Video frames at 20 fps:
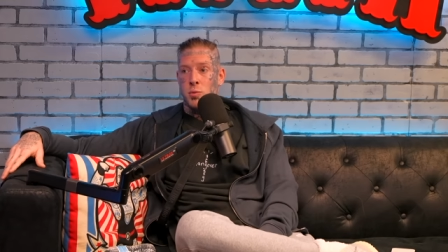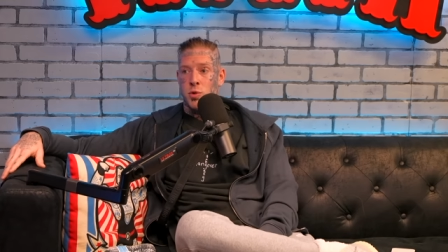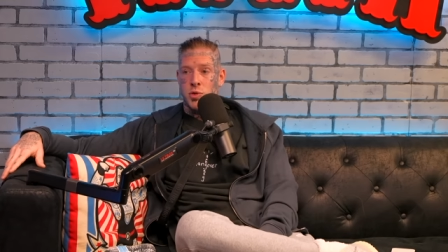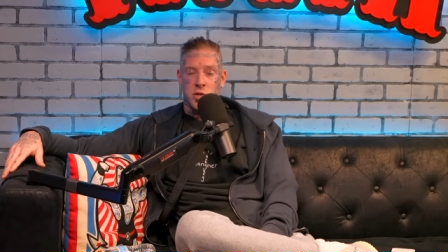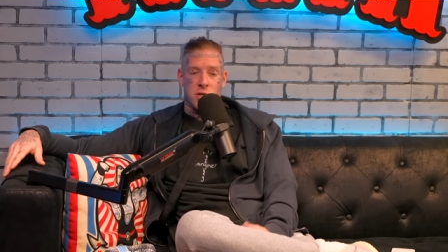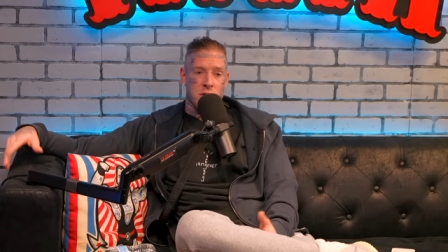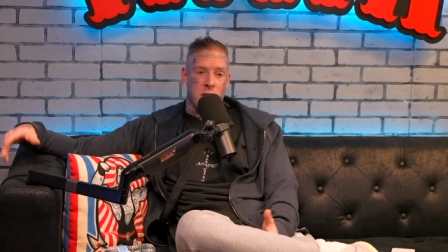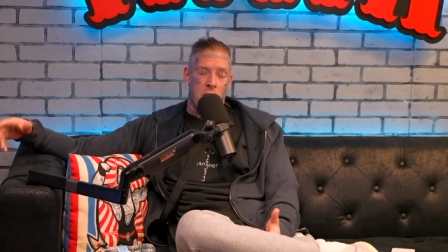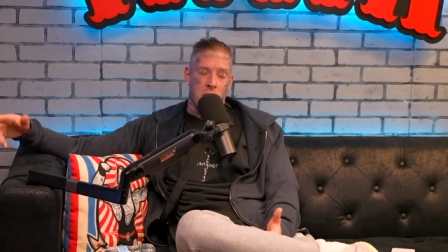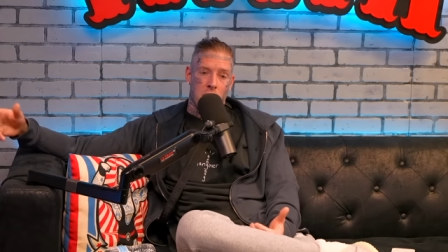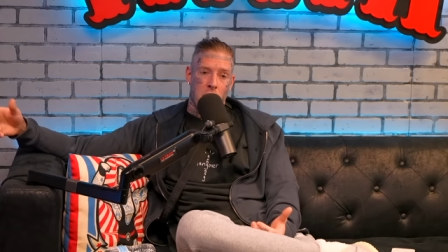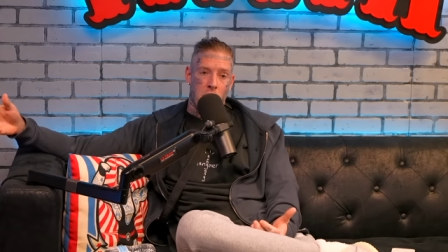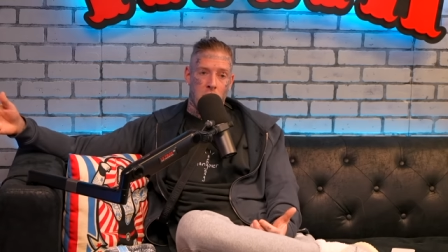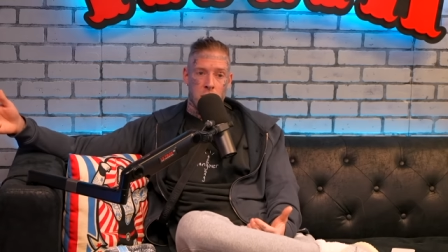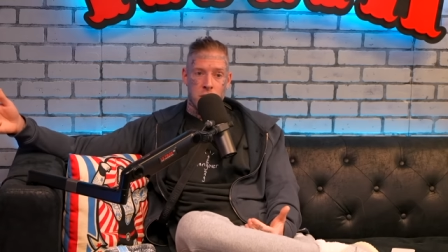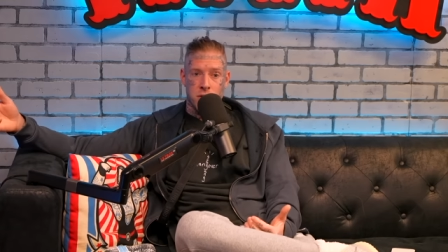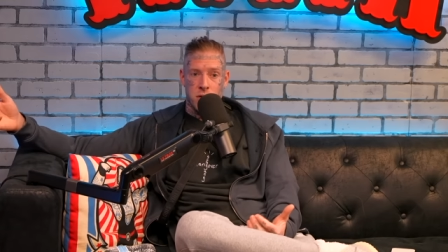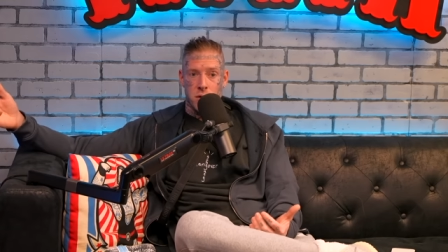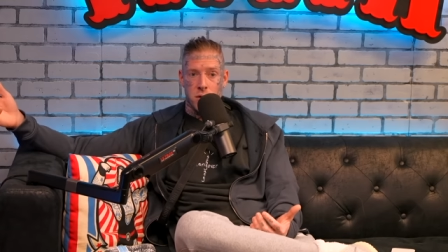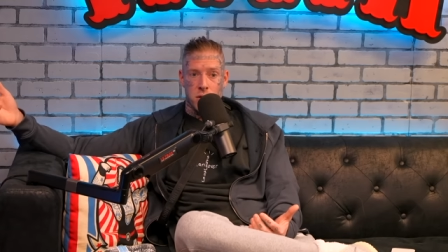which is not
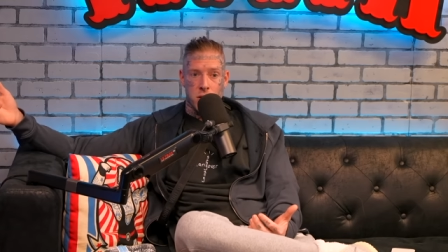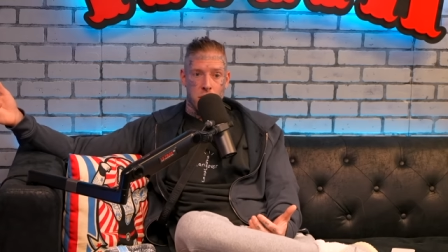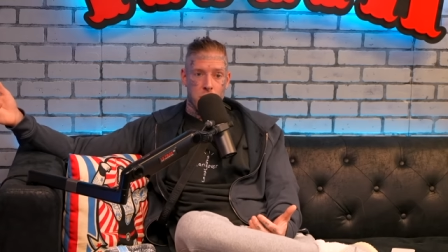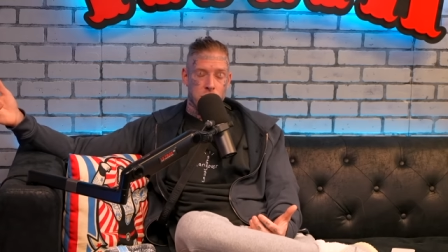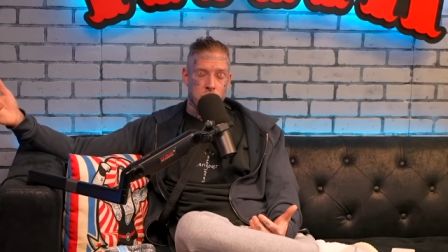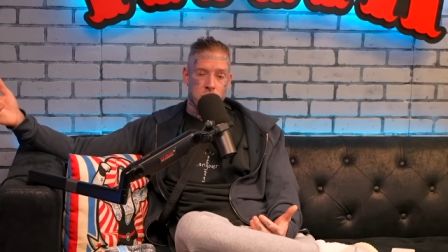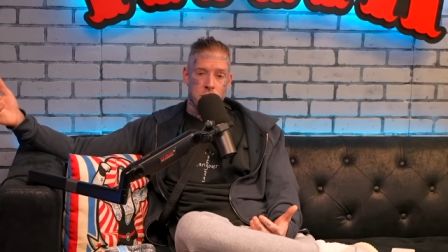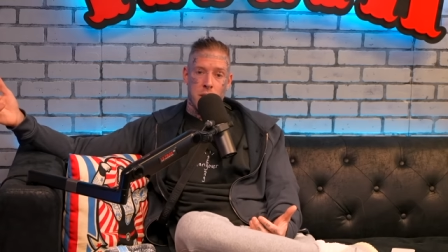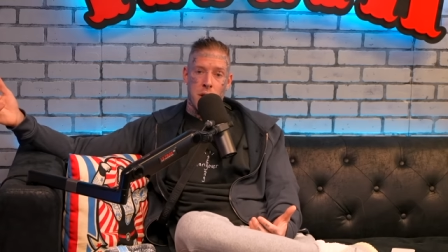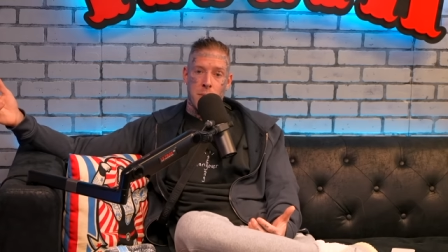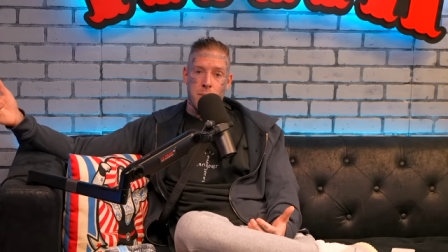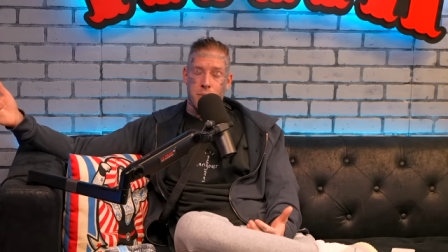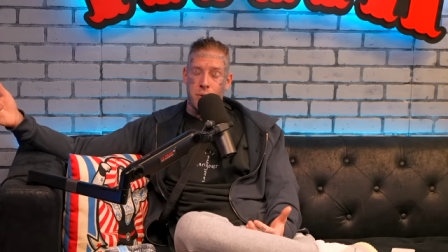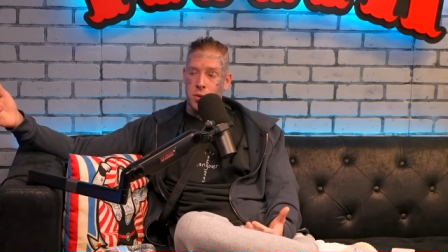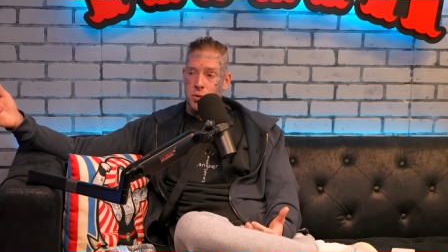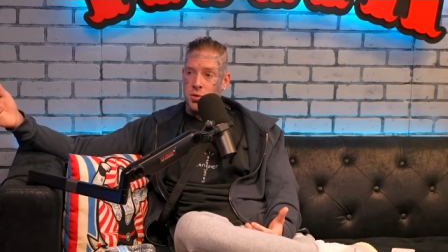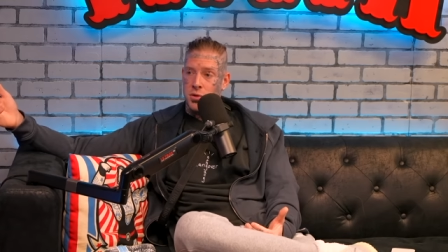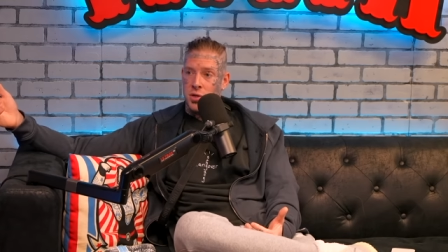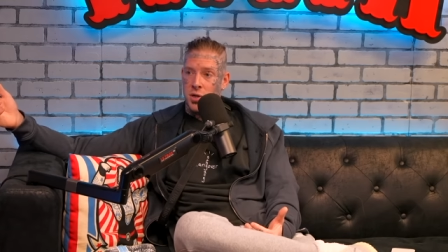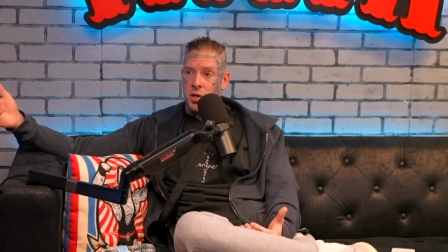cars and clothes and, and
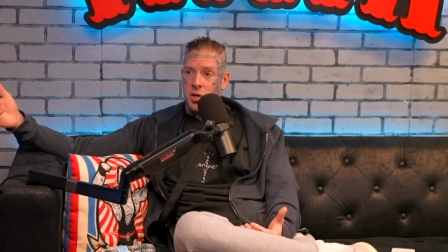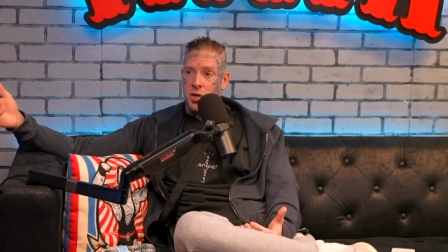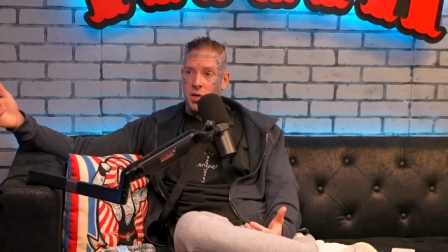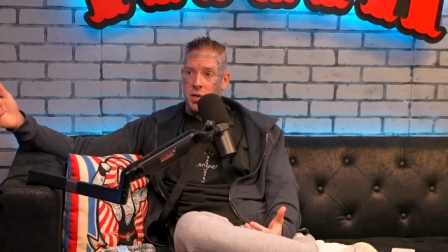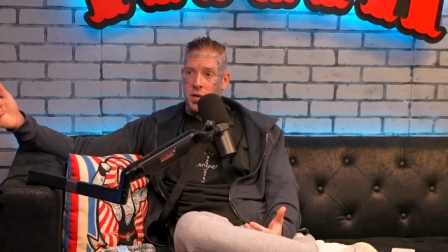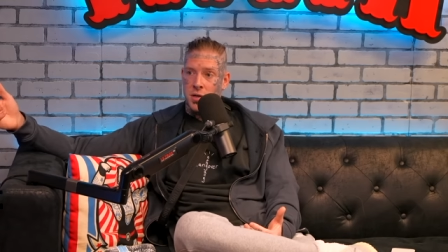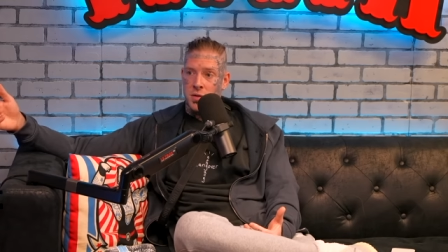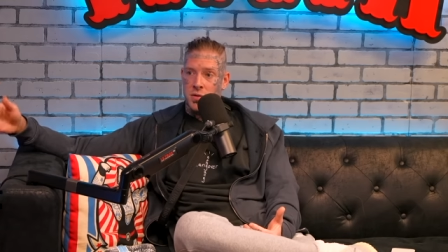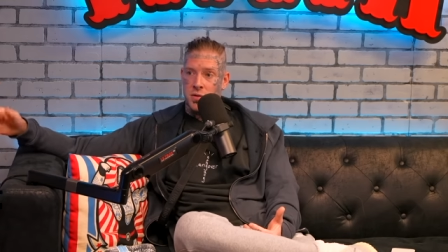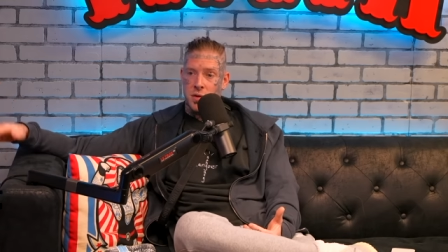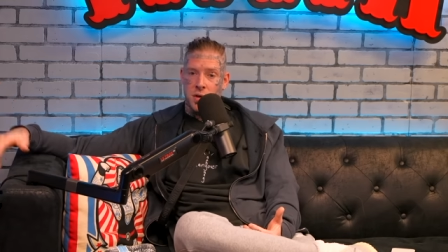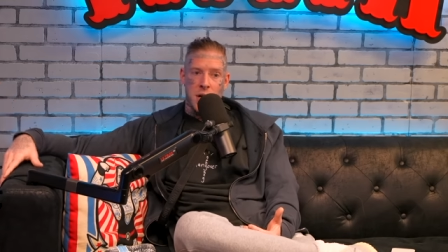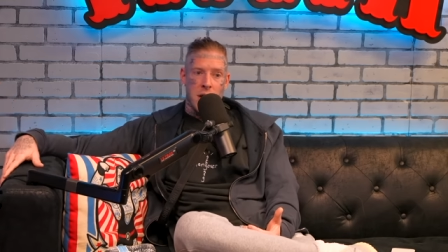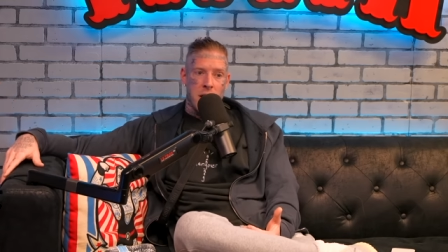bullshit. It's